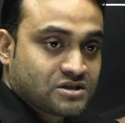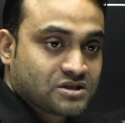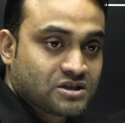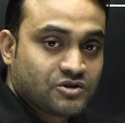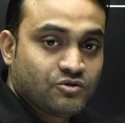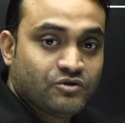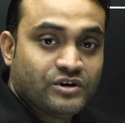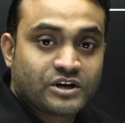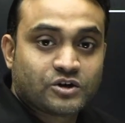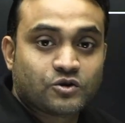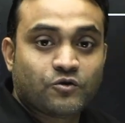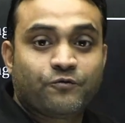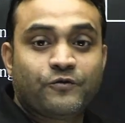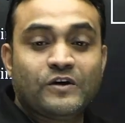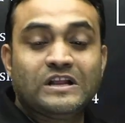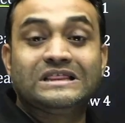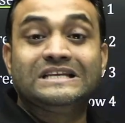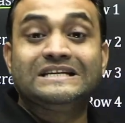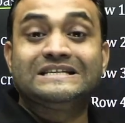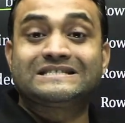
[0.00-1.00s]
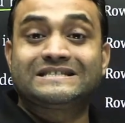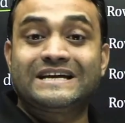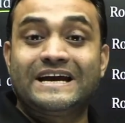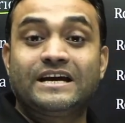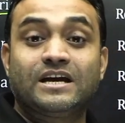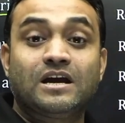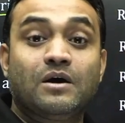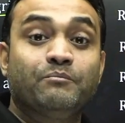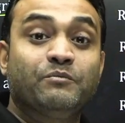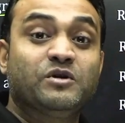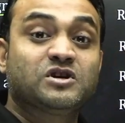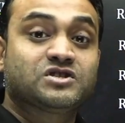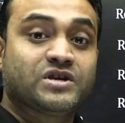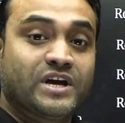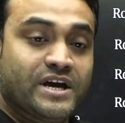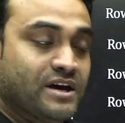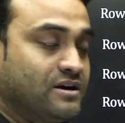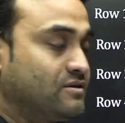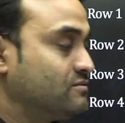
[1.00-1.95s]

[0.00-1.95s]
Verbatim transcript: You need to fill these ten numbers here.